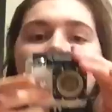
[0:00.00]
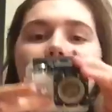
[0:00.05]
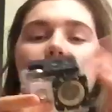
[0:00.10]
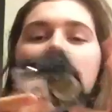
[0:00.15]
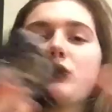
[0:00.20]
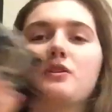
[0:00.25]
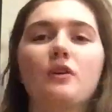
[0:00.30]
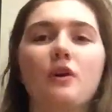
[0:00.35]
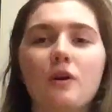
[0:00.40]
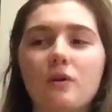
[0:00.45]

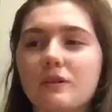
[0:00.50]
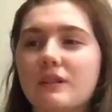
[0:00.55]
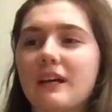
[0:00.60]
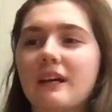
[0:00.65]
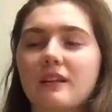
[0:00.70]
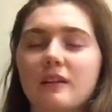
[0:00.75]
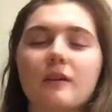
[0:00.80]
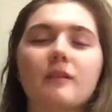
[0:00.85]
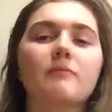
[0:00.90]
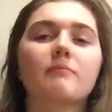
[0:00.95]
So you hold
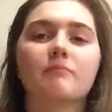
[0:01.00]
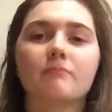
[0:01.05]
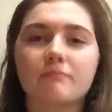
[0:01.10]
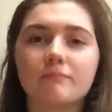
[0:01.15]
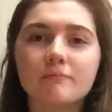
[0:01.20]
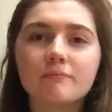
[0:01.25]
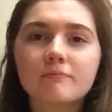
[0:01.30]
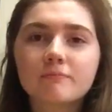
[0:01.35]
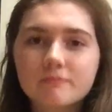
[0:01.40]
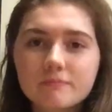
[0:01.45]
down the
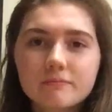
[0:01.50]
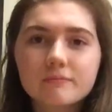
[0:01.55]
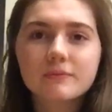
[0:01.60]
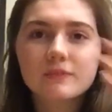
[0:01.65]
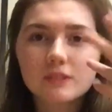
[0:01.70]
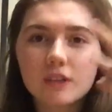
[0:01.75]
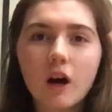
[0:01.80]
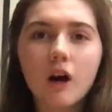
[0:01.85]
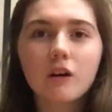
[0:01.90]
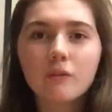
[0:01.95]

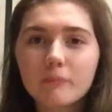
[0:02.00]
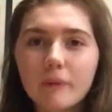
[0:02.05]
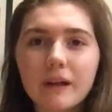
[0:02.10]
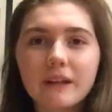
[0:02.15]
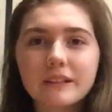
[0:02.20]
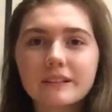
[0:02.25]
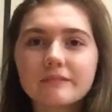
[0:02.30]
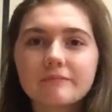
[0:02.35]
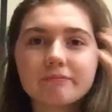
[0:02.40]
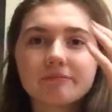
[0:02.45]
on
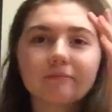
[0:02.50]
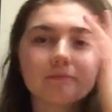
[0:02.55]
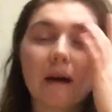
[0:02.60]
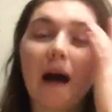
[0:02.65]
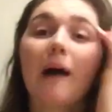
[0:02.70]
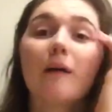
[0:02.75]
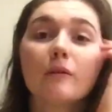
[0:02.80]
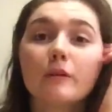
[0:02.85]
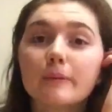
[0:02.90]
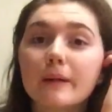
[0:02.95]
button,
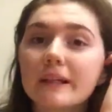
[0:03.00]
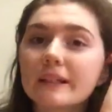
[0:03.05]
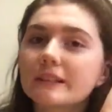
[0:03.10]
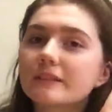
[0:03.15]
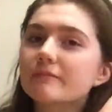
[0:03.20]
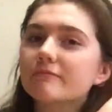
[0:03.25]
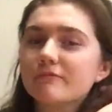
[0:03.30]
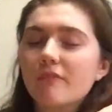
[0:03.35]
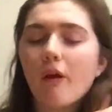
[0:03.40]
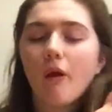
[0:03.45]
power
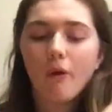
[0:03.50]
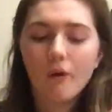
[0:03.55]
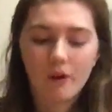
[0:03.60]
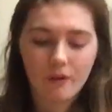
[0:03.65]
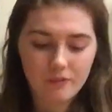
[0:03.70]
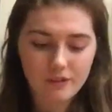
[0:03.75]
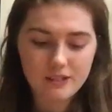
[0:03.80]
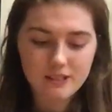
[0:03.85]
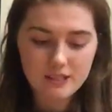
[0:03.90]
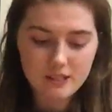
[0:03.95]
button to
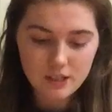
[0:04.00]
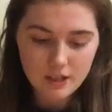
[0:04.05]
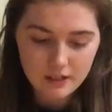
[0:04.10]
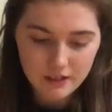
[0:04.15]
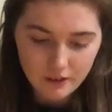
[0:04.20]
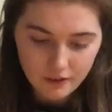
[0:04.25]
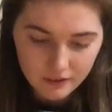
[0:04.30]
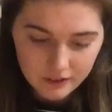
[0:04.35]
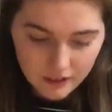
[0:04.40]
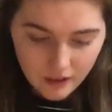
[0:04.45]
obviously turn
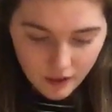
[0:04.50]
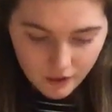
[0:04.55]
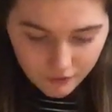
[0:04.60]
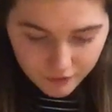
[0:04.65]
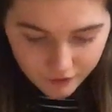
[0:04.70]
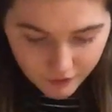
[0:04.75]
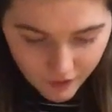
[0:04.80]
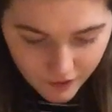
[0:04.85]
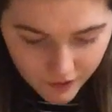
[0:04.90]
it on and off.